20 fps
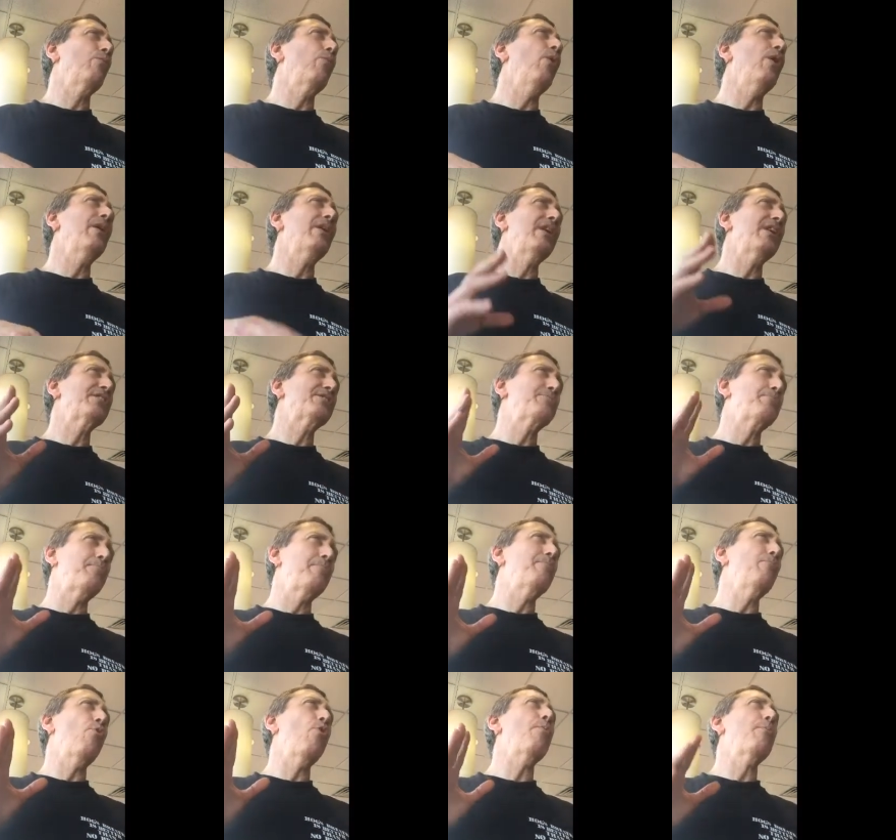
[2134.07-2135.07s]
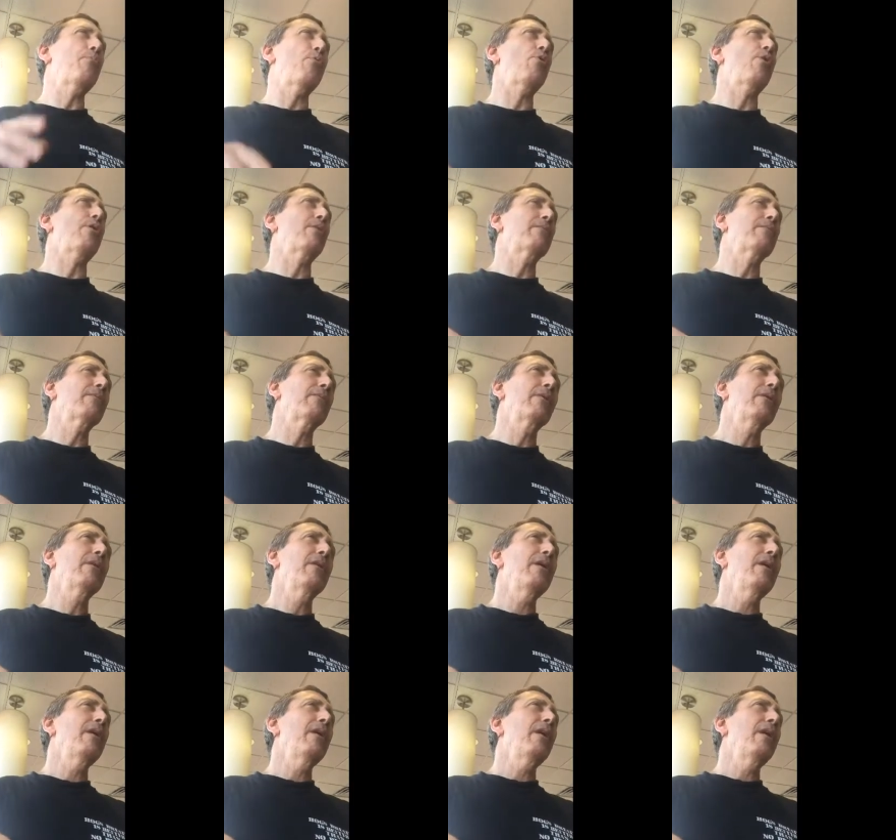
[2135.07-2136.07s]
one that's more I'm important. you think
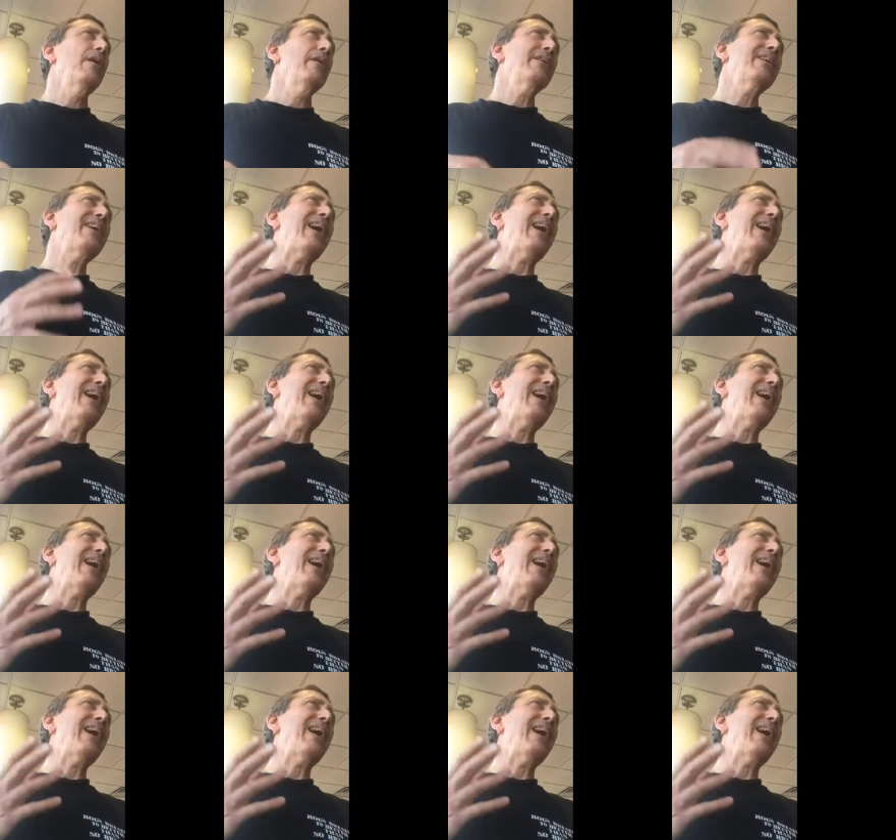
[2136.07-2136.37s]
I'm waiting.